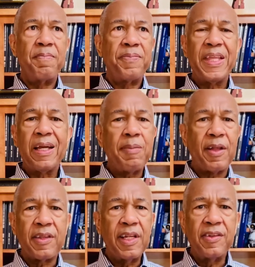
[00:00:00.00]
think about
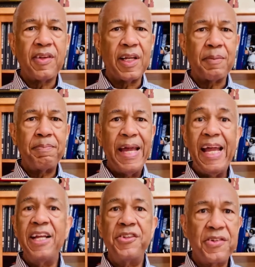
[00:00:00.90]
things like
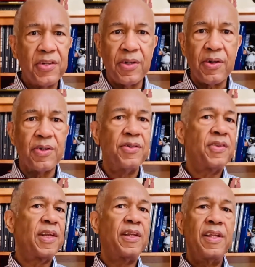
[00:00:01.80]
page turns,
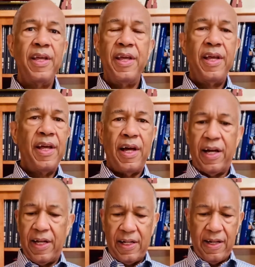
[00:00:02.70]
and
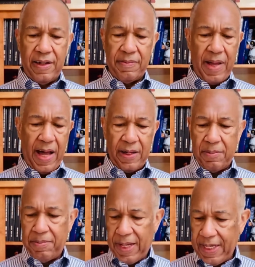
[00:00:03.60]
how to
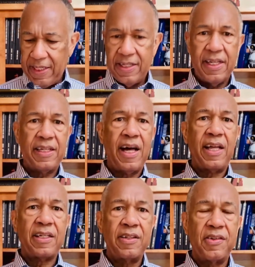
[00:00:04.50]
bind it, and how to
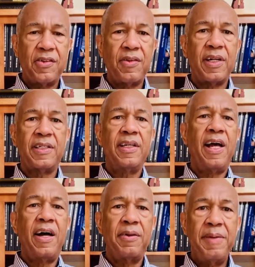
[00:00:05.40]
construct it,
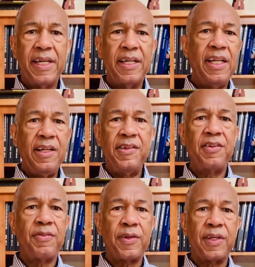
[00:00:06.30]
how to make it easy
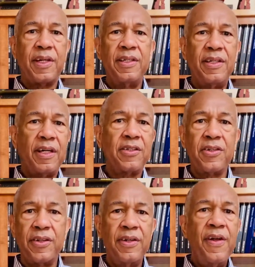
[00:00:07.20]
for the
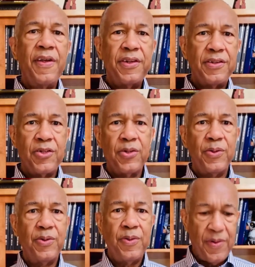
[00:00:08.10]
conductor
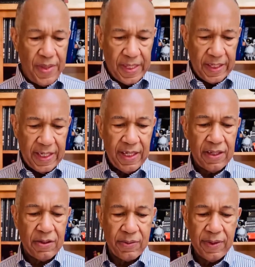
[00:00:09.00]
to get
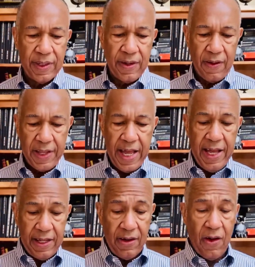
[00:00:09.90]
through it, and all.
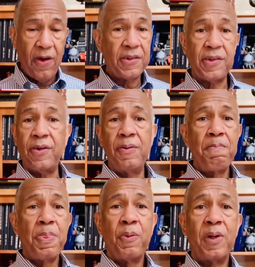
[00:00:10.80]
And also,
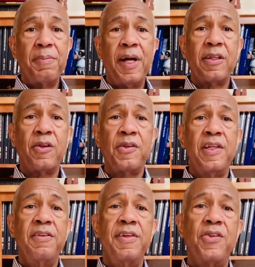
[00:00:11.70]
what about those
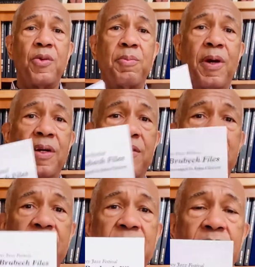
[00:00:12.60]
individual parts
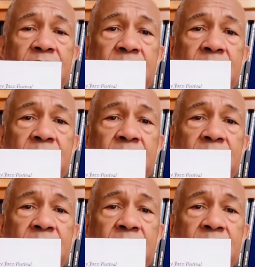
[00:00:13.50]
for the